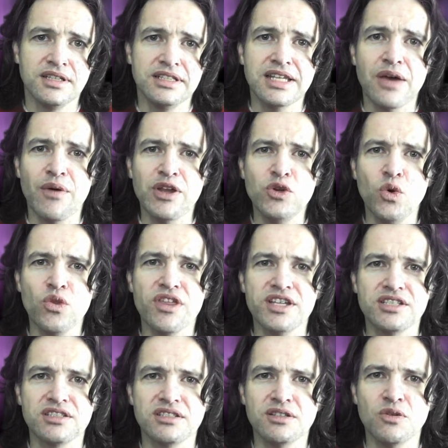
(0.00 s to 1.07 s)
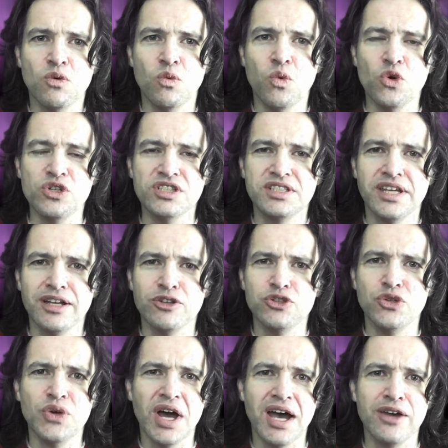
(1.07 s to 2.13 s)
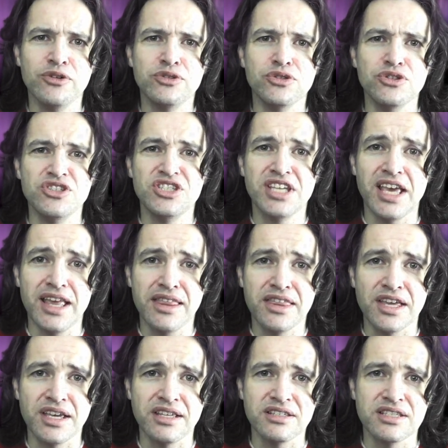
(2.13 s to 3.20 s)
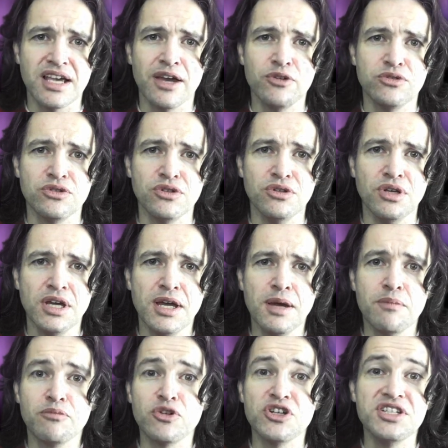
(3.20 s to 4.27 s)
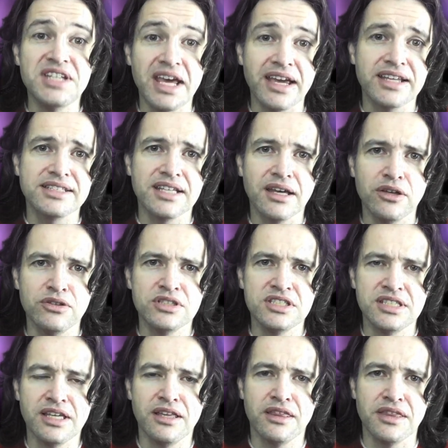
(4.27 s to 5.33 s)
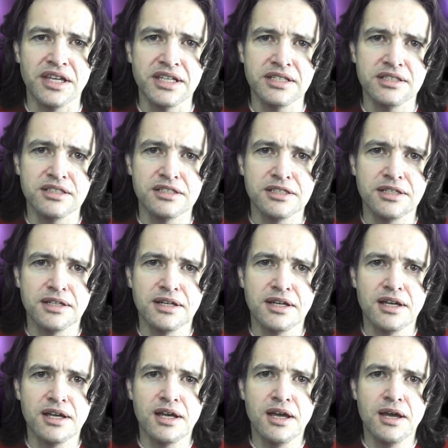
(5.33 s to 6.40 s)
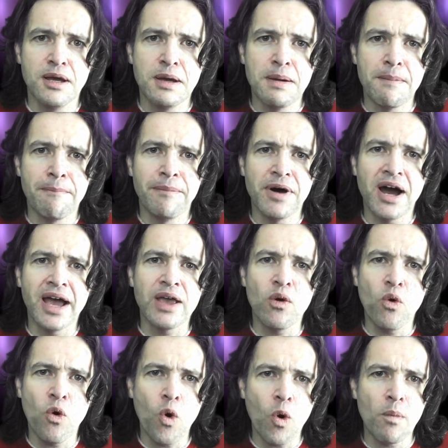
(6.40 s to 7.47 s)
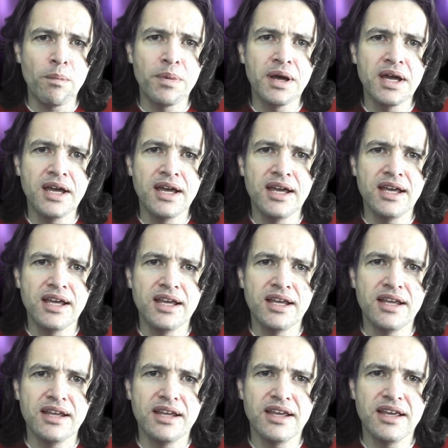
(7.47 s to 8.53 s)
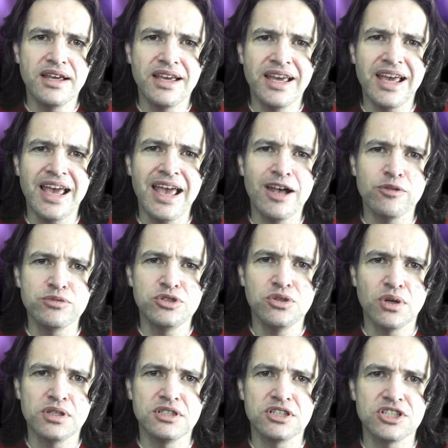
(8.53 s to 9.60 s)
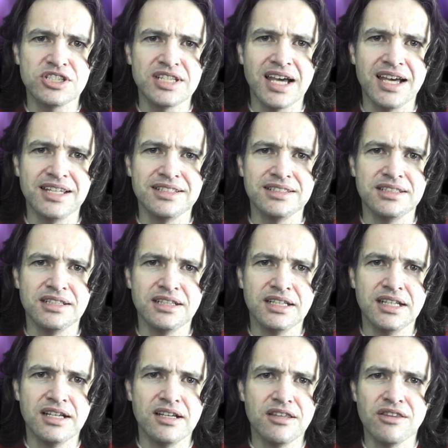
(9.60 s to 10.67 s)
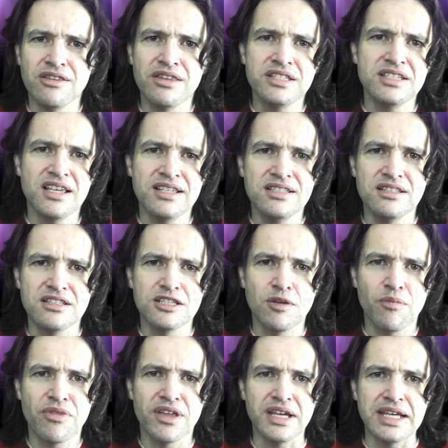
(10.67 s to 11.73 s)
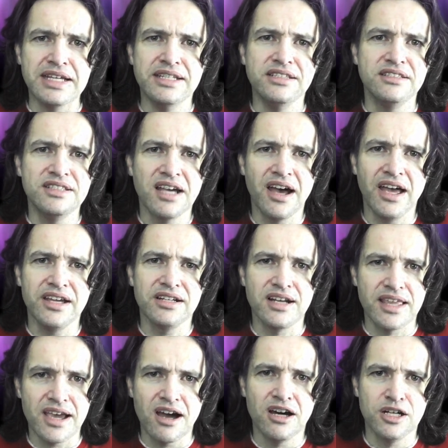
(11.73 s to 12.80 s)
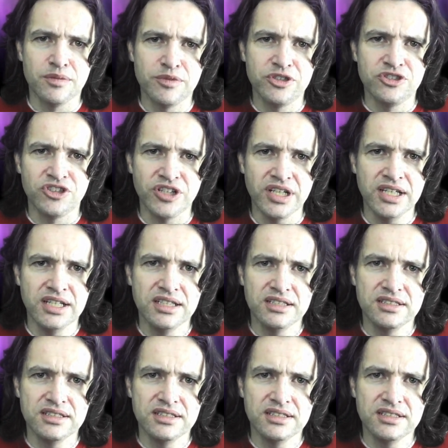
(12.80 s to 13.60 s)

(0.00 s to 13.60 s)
Now I know this won't tell you how to say things, how to predict how to say things, but I hope it helps you understand that this isn't something entirely arbitrary,